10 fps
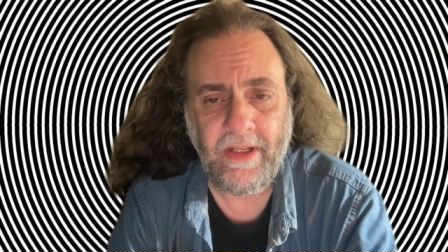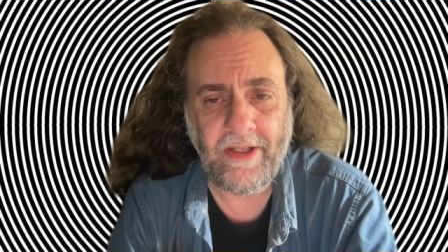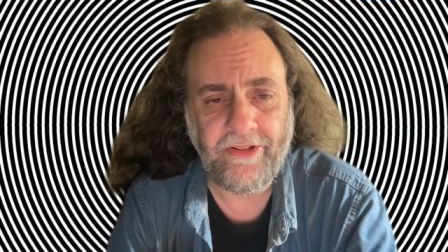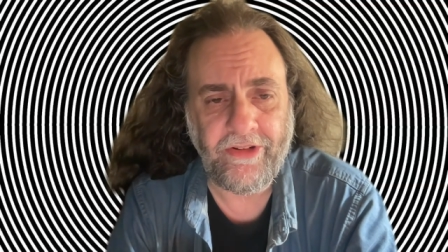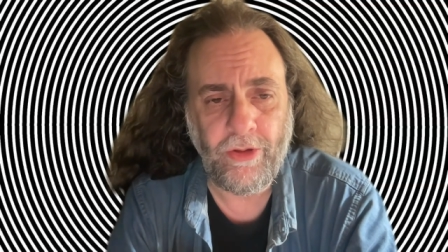
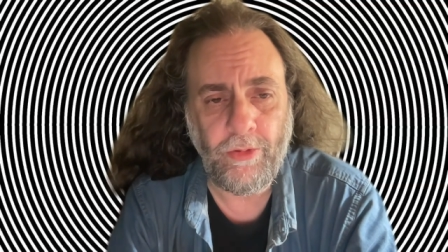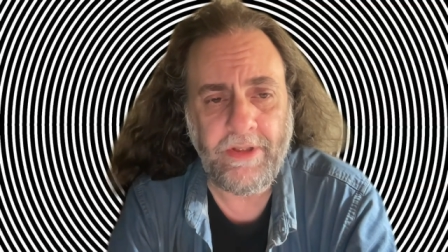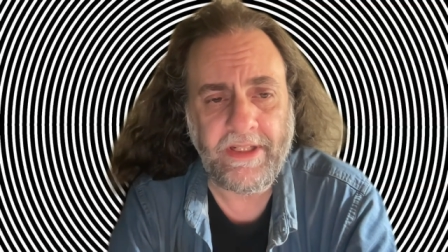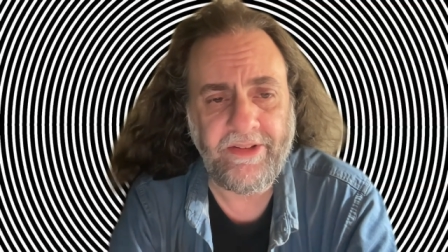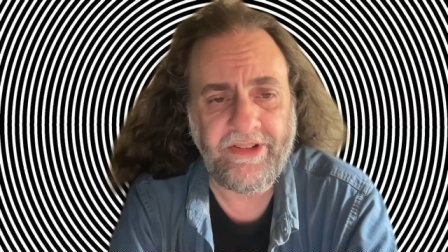and so
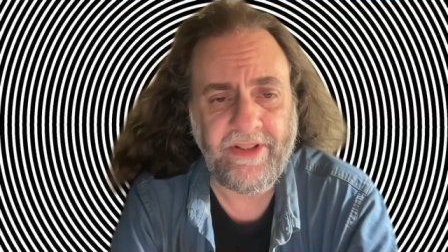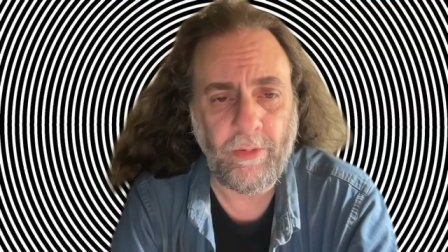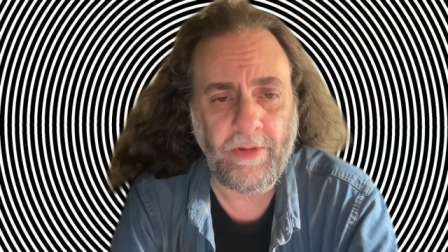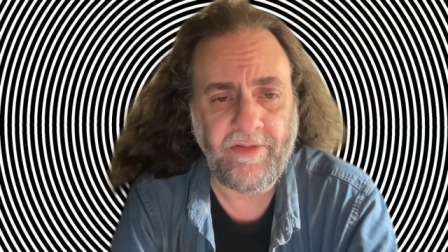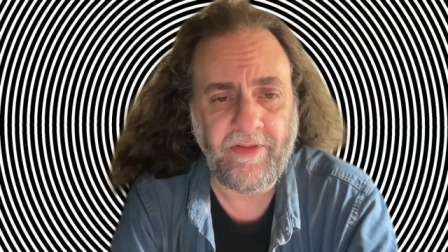we can see
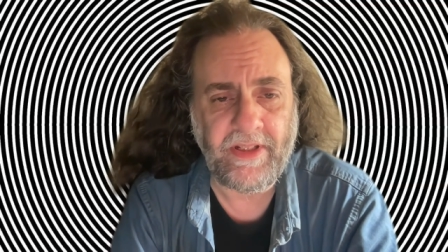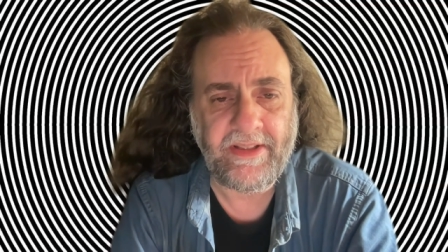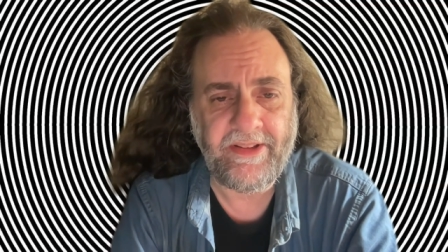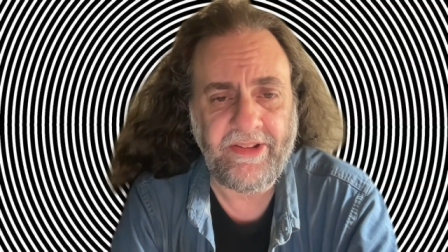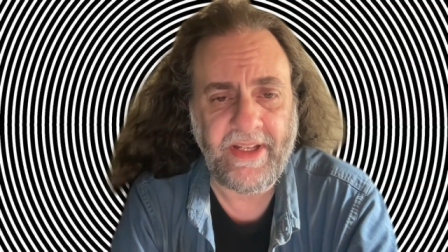what
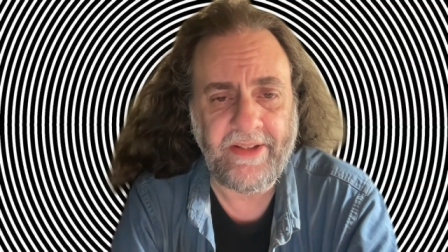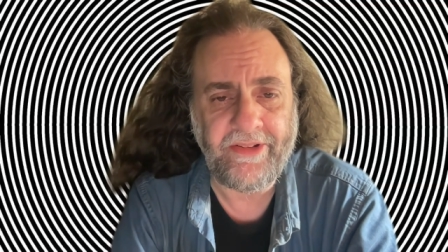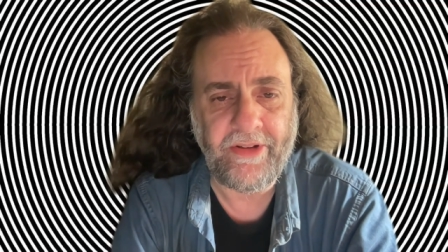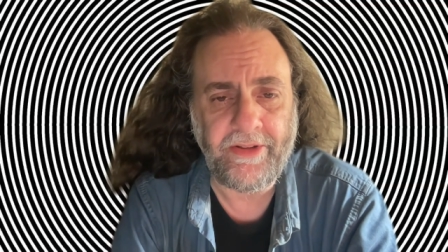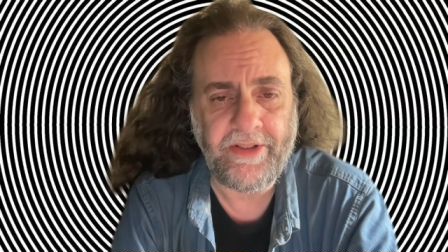effect this
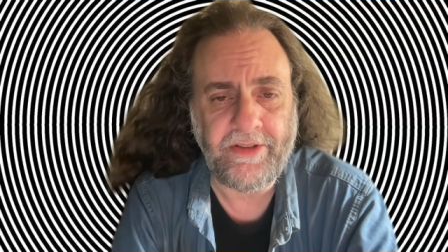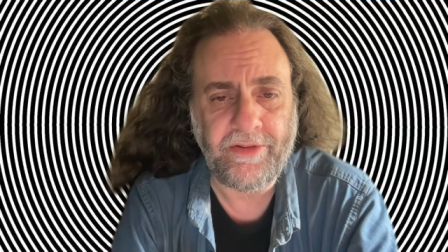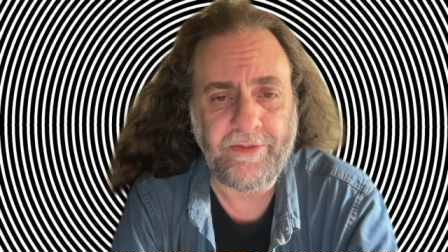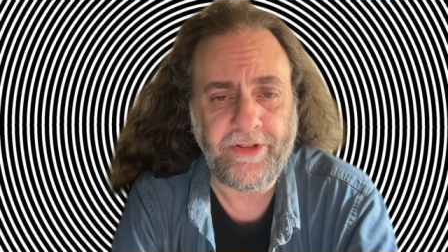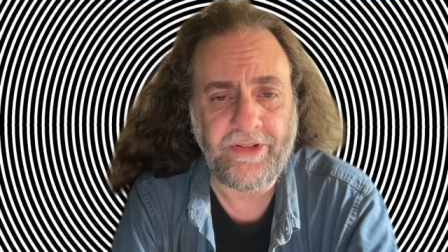has on the
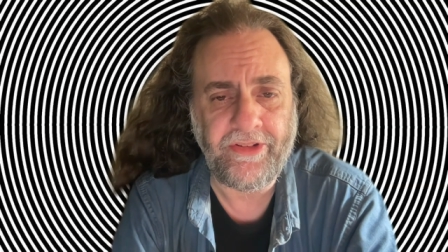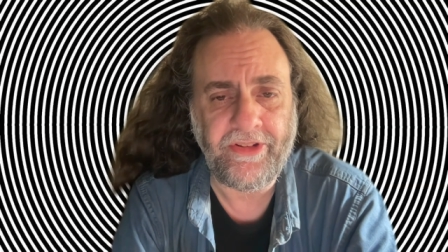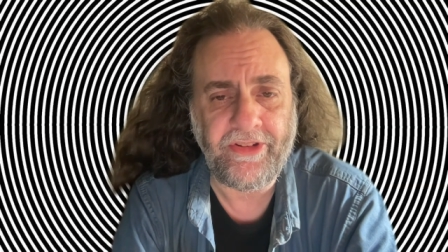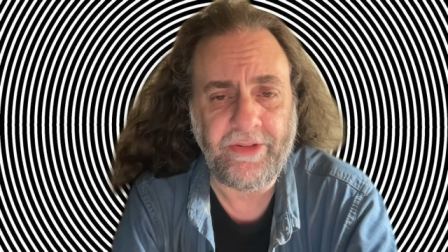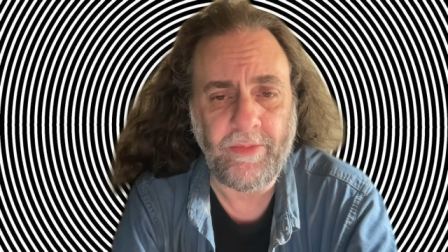nervous
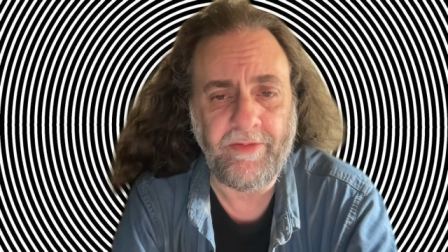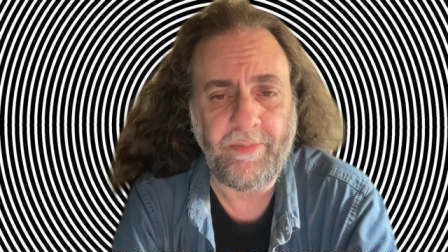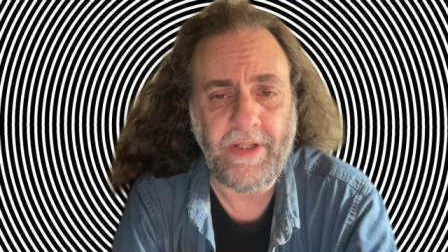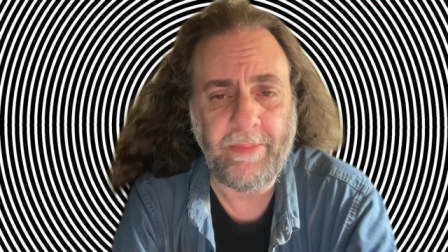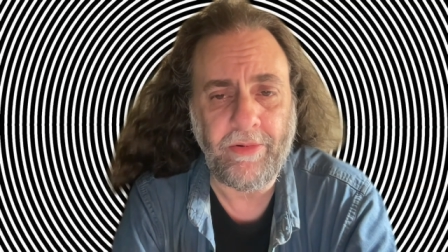system
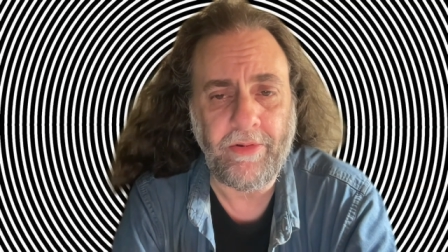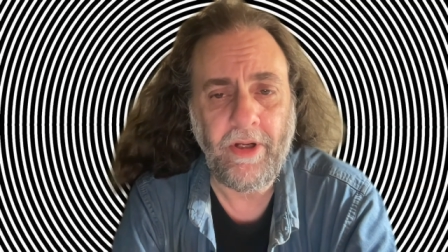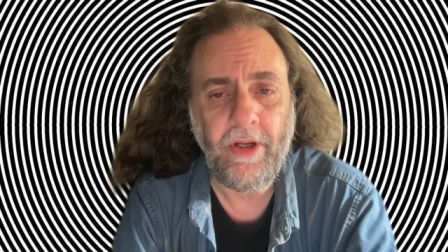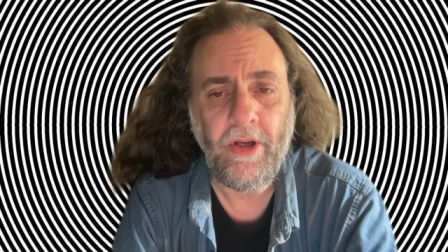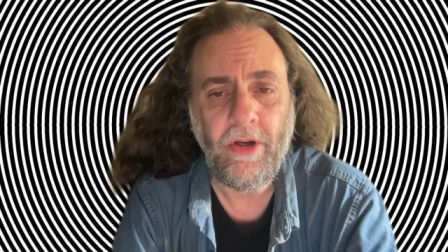of people
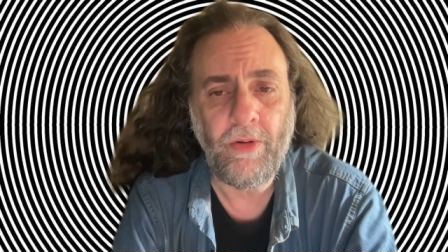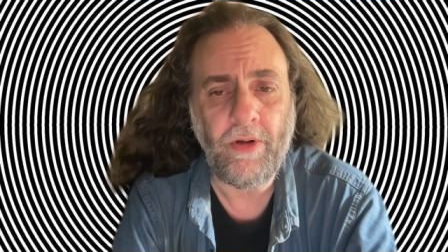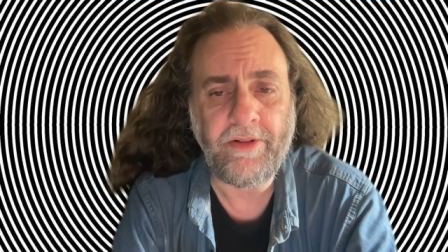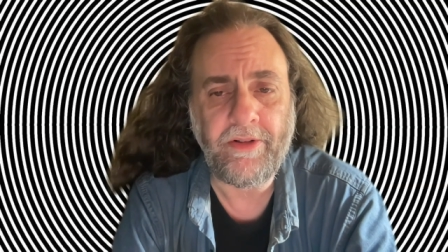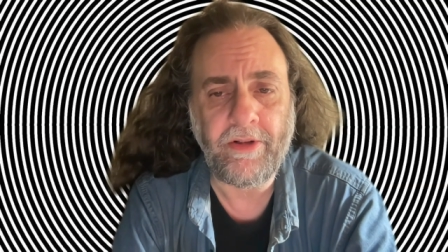who
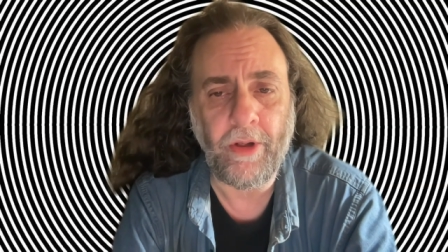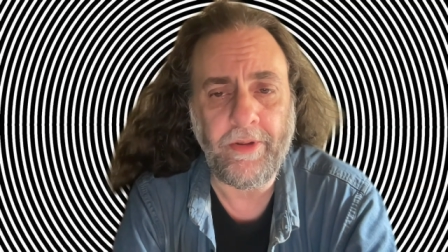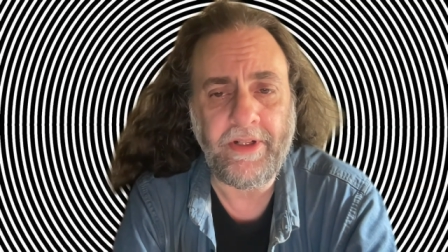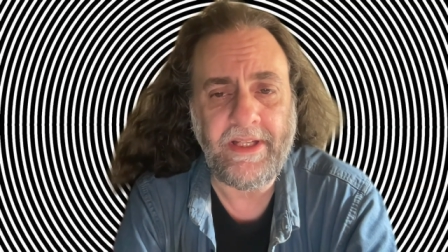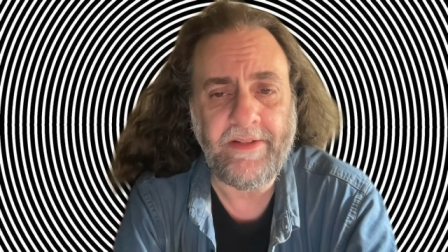
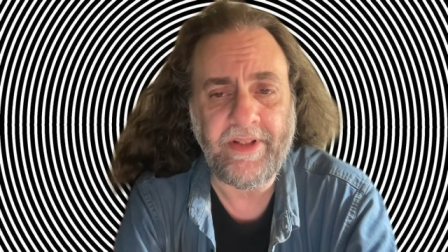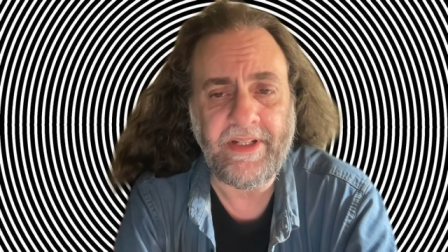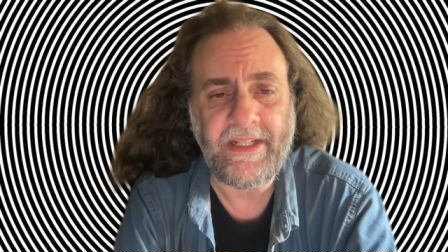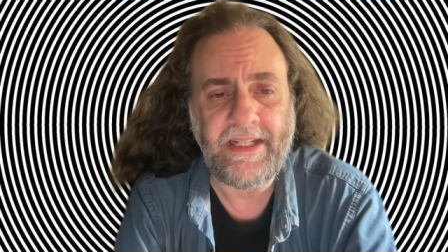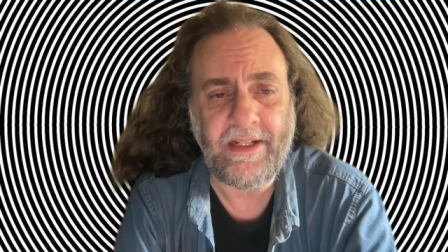undergo it
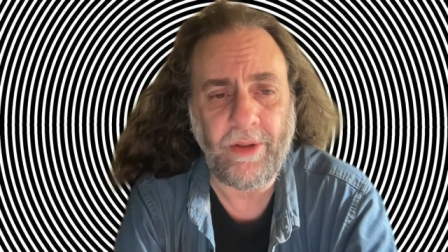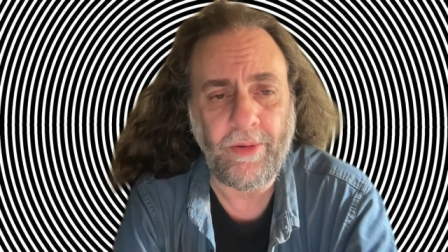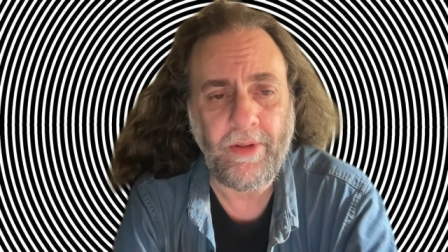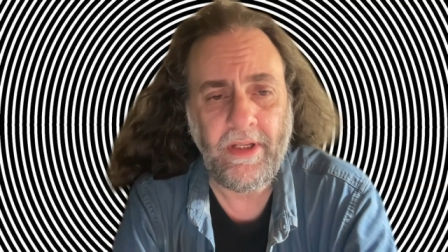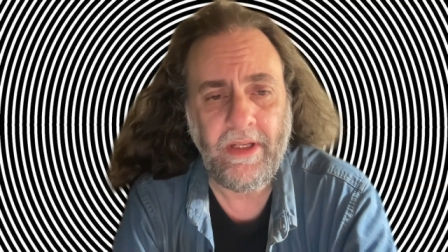even now,